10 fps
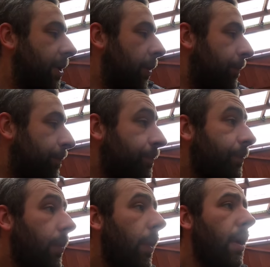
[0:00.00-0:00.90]
So
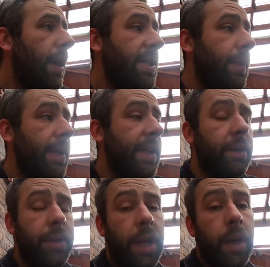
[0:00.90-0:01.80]
that's the way I did
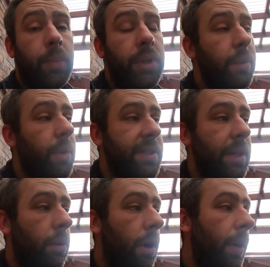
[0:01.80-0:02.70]
it on the Clubman and it worked
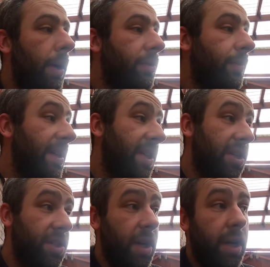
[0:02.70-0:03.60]
out quite well. So
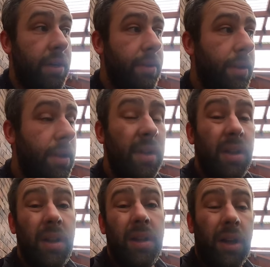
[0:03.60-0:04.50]
basically just cut
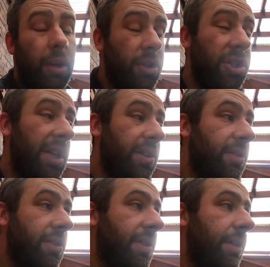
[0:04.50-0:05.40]
a good sheet
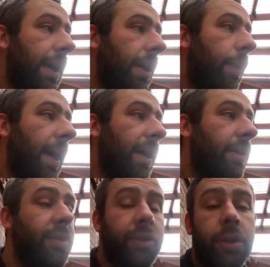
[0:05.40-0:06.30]
of the steel out the
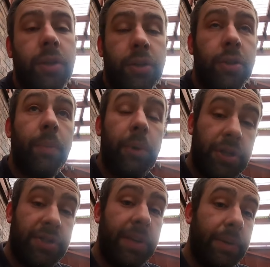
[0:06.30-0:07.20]
back, which is good because you can put
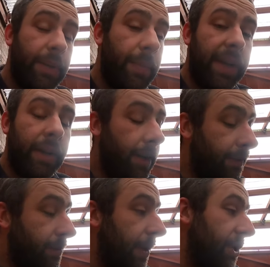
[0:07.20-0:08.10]
your steel in your bin, like
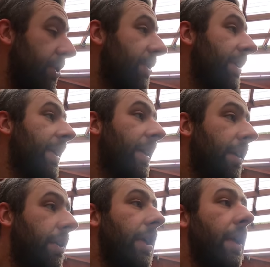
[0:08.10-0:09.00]
I've just mentioned,
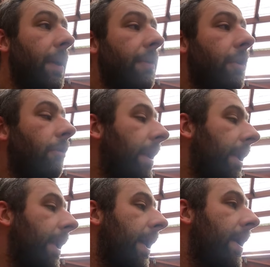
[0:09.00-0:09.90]
and you keep that for a
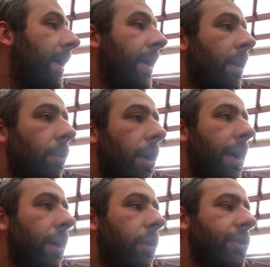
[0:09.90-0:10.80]
rainy day,
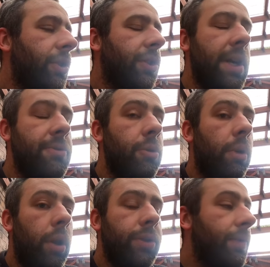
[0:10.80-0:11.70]
but it also just saves you
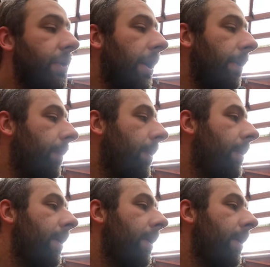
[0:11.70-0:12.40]
a lot of time.